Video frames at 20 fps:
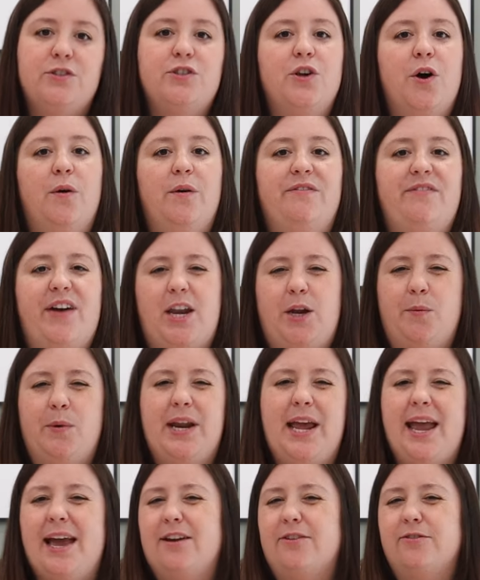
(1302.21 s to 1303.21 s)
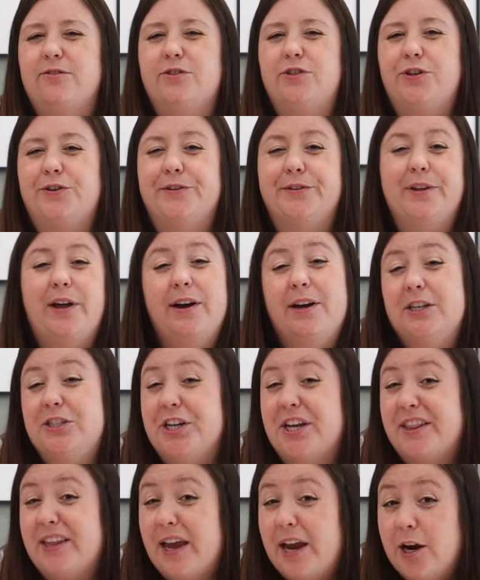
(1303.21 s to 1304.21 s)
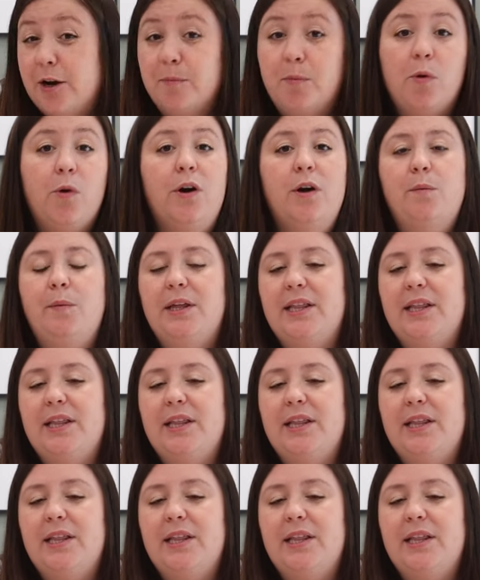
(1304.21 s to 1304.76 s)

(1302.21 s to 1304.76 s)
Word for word: So if anyone handles your luggage at the airport,